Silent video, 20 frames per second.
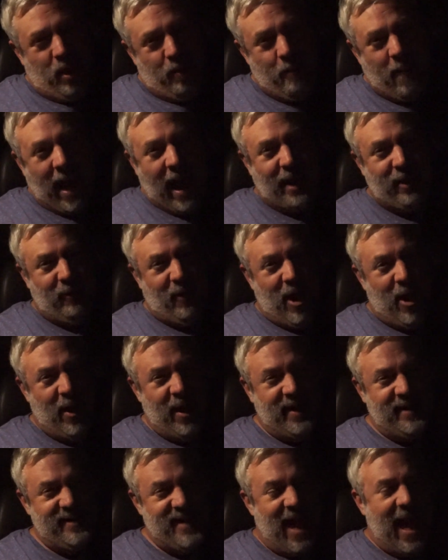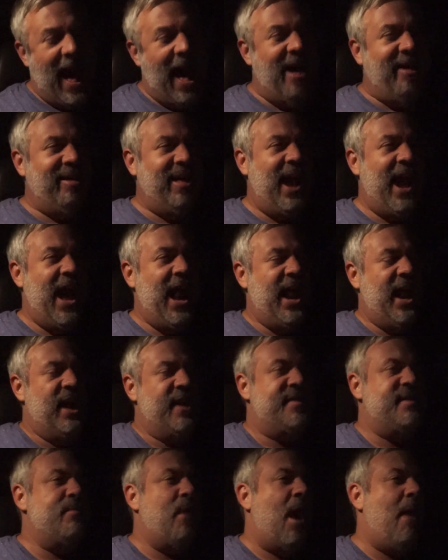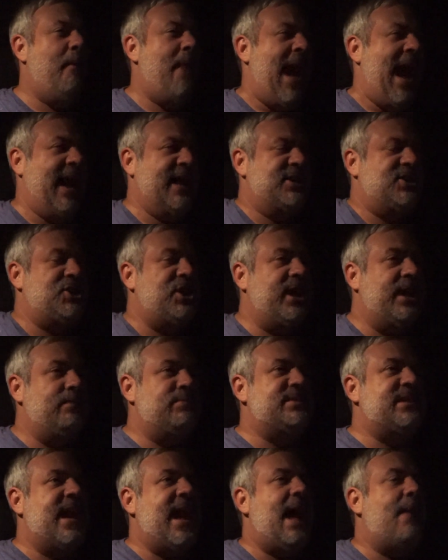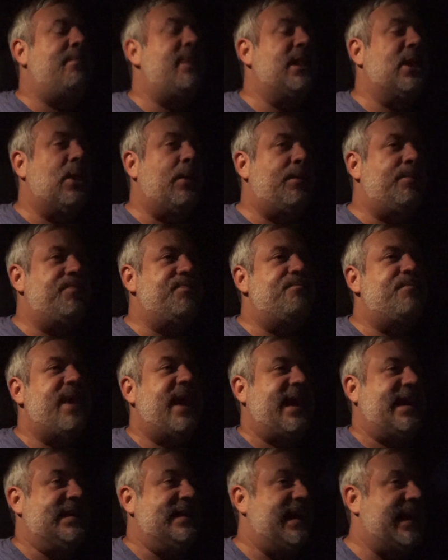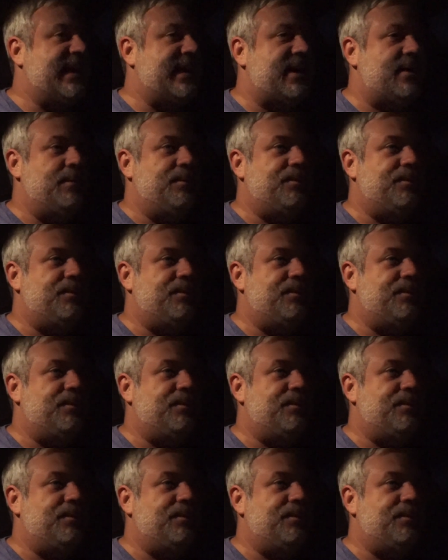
macaroni salad and a small bag of chips, and I had me a little picnic.